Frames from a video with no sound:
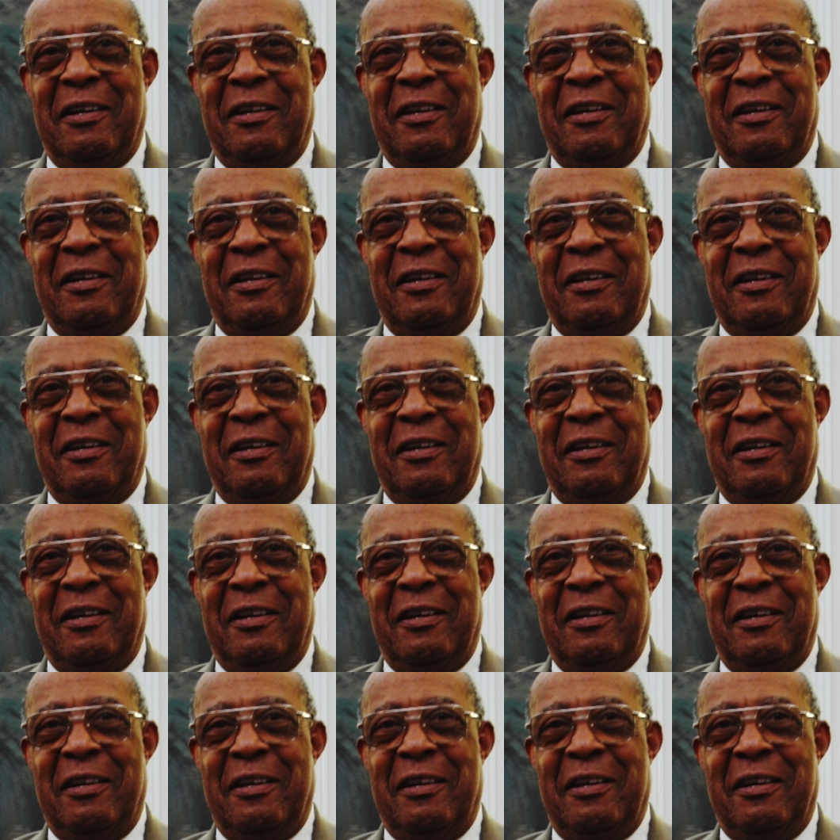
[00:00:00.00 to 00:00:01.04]

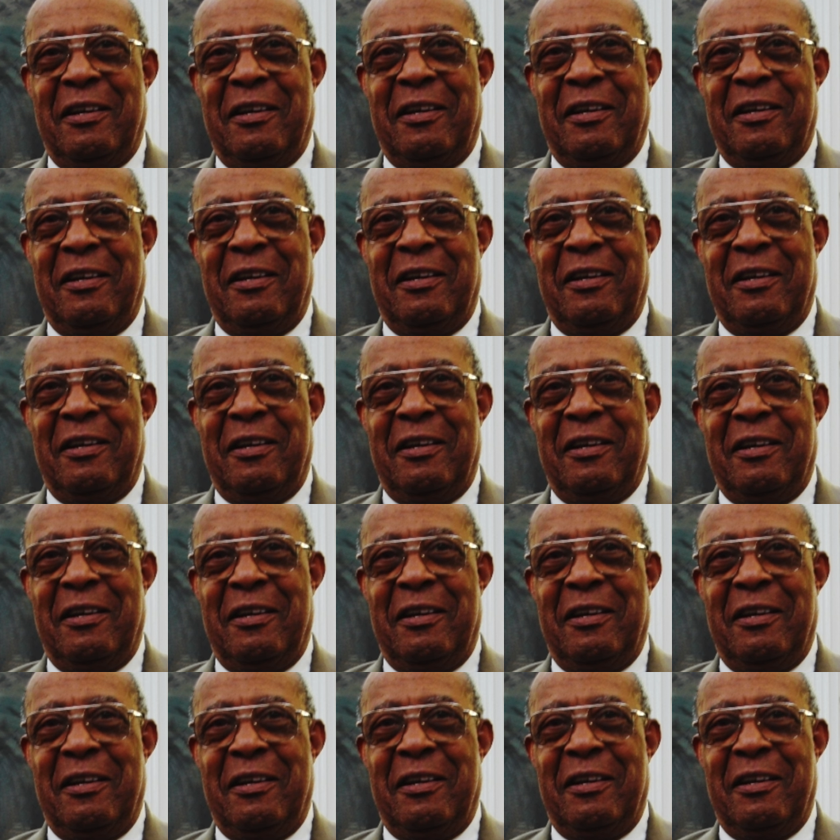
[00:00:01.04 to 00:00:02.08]

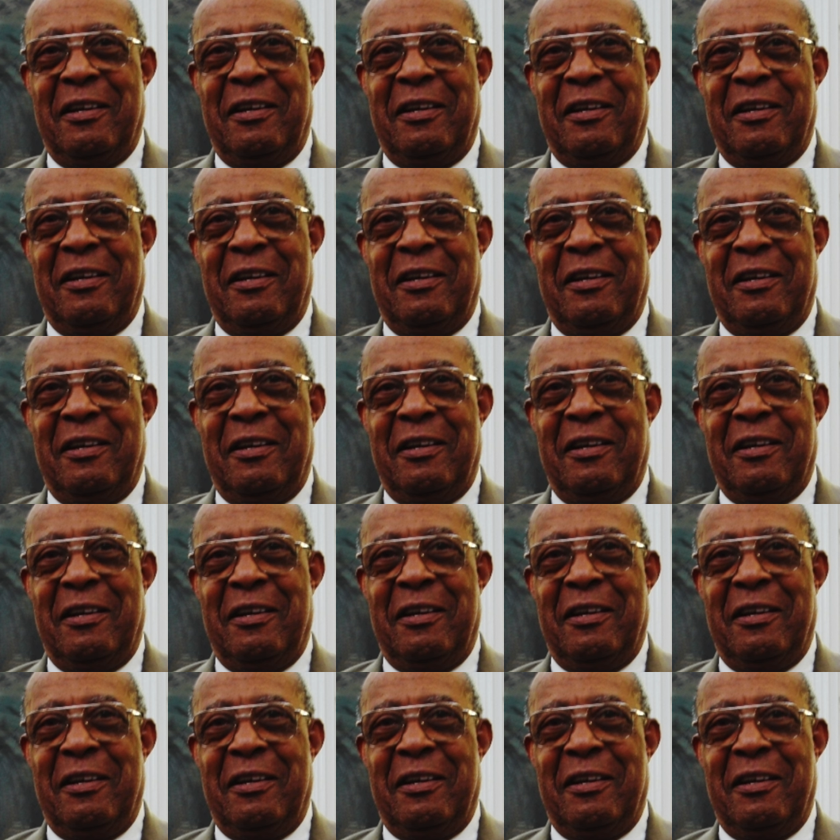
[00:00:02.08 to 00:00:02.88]
Nobody speaks.